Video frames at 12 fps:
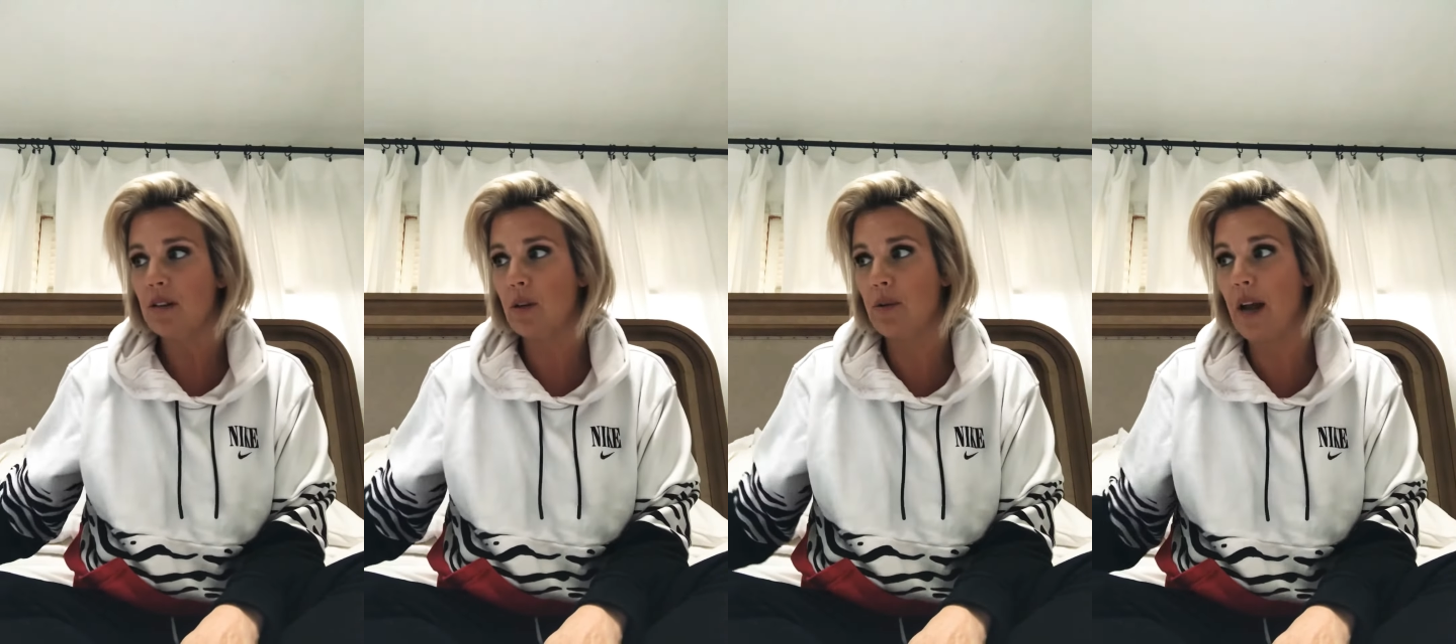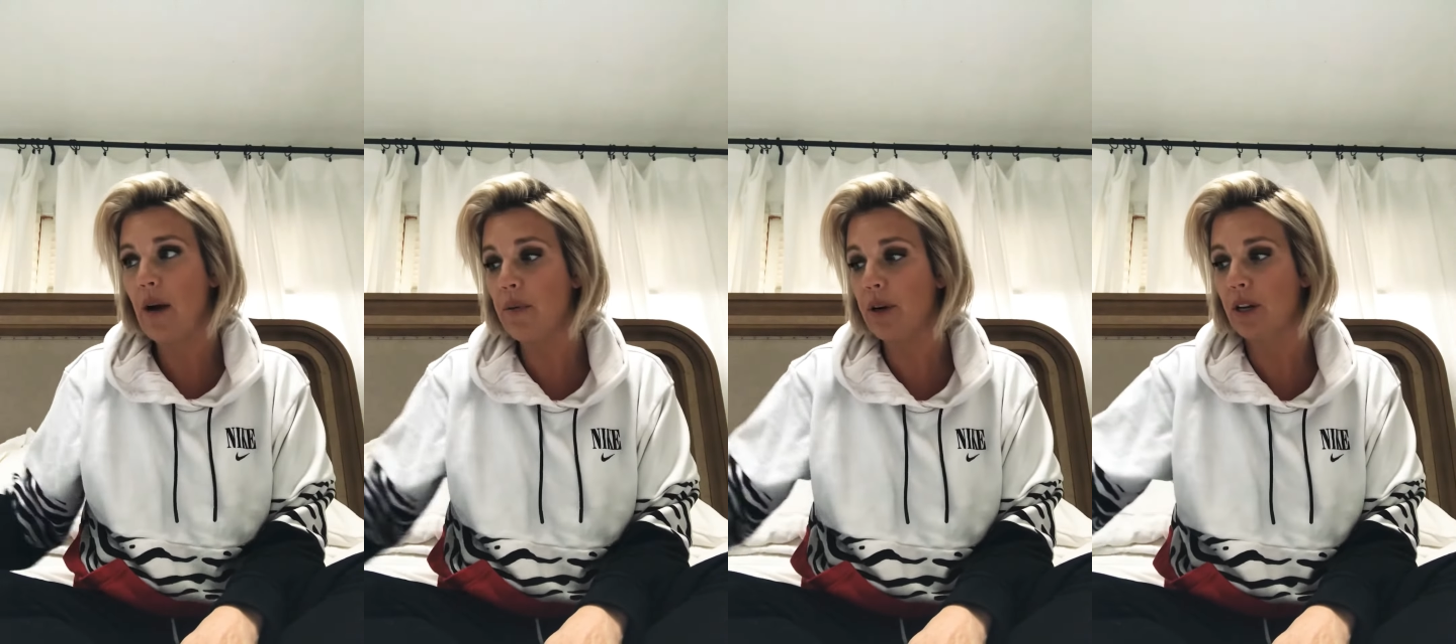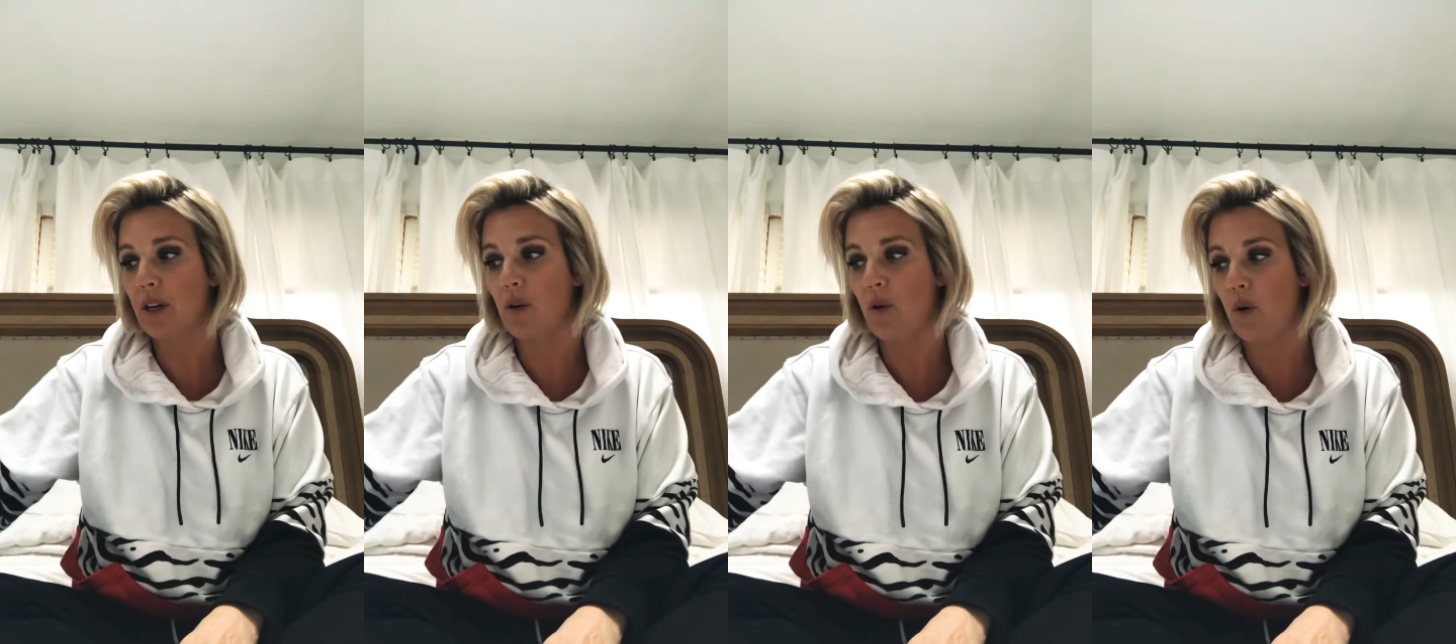So now we're
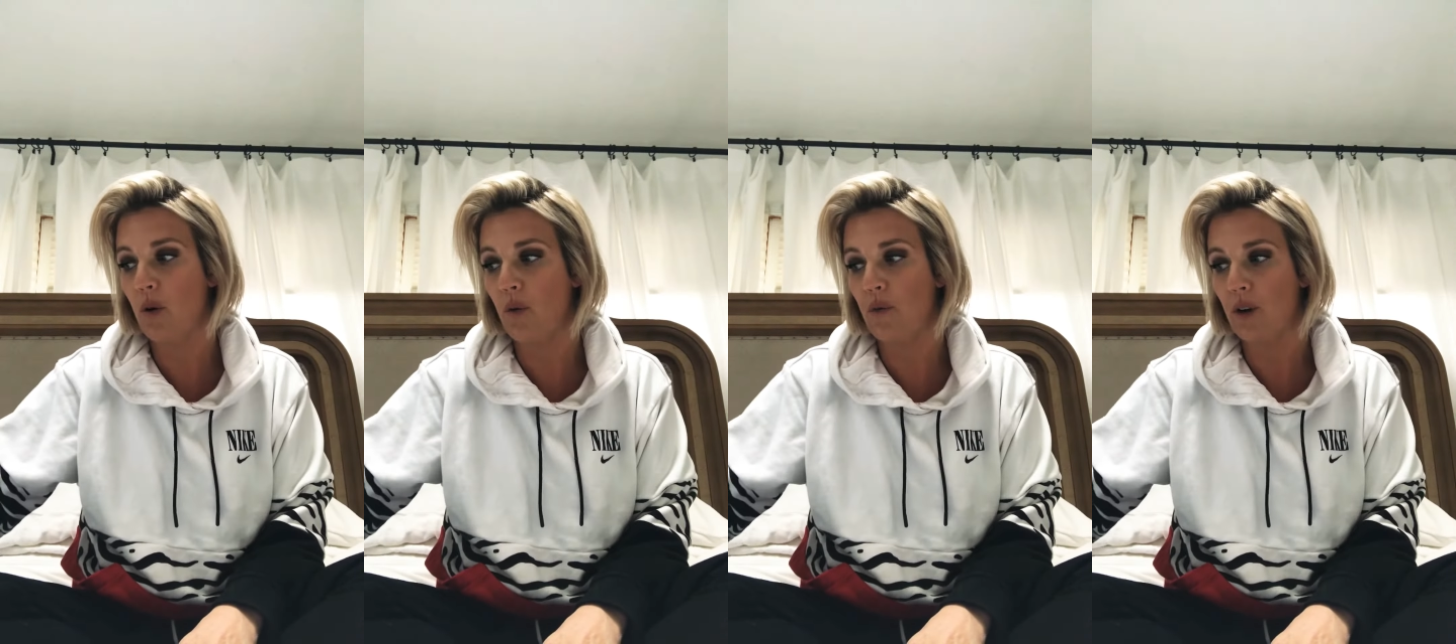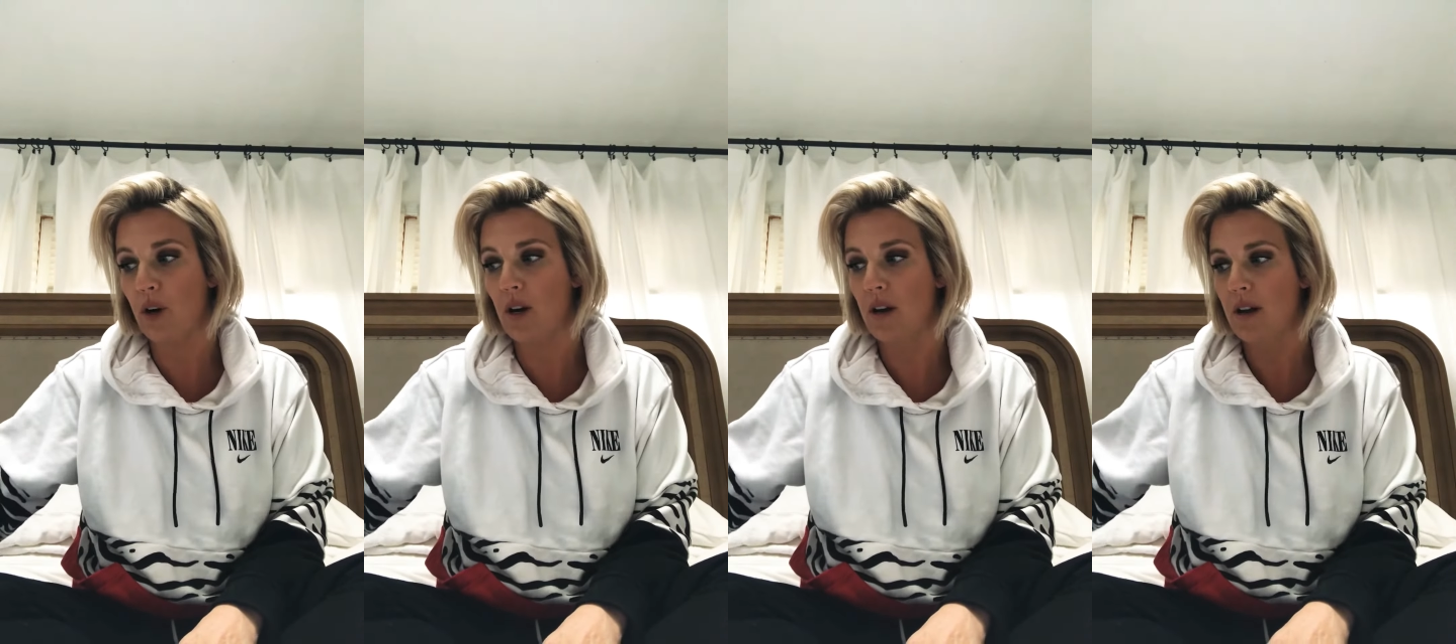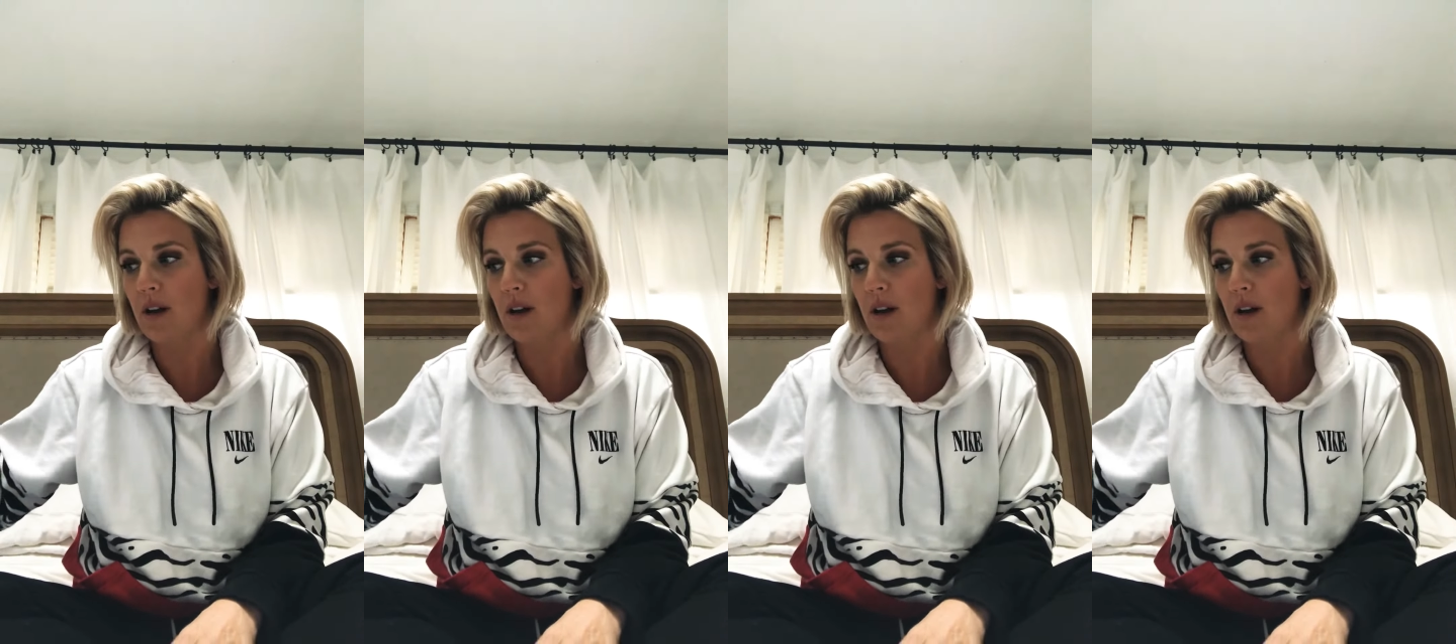going to go over